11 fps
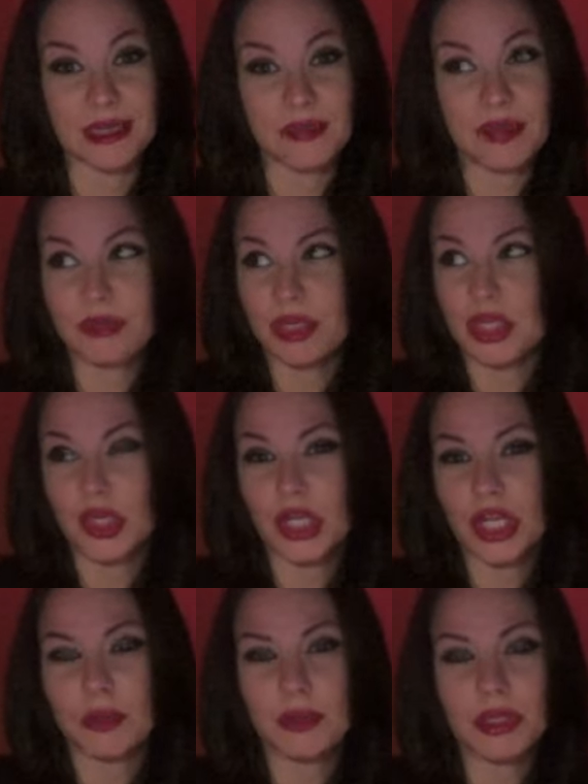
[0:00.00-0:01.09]
It may be
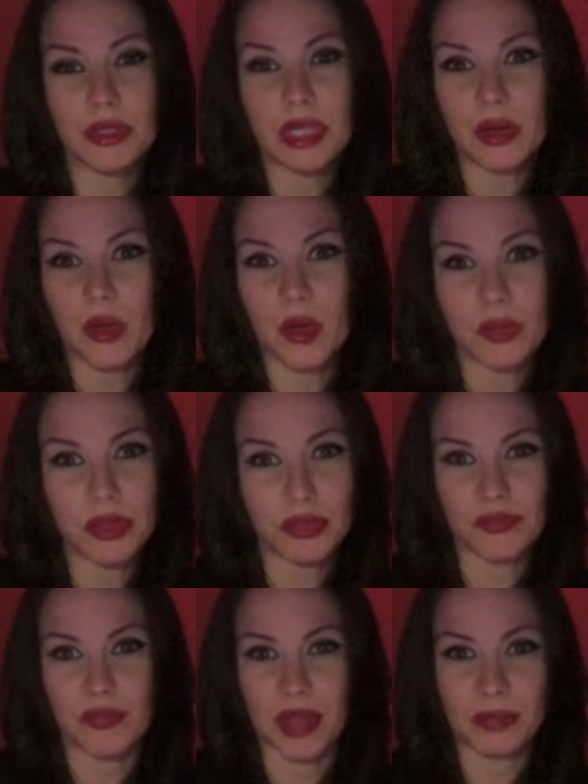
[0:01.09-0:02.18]
cooking a meal at home with your
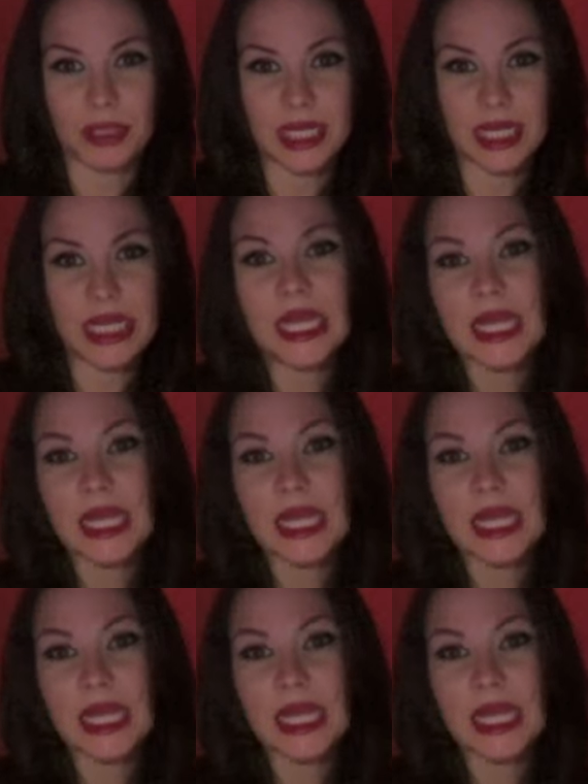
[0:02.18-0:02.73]
family